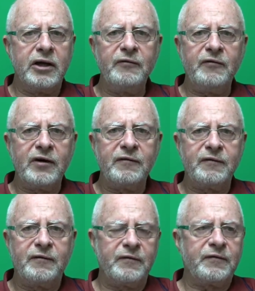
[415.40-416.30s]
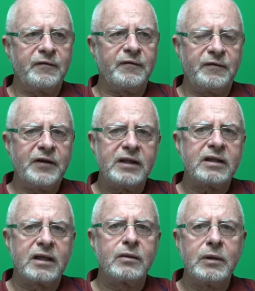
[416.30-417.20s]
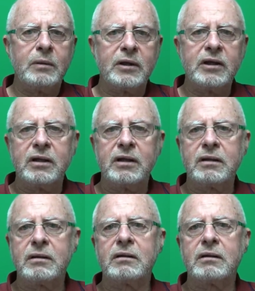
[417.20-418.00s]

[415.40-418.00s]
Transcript: If I felt that we were,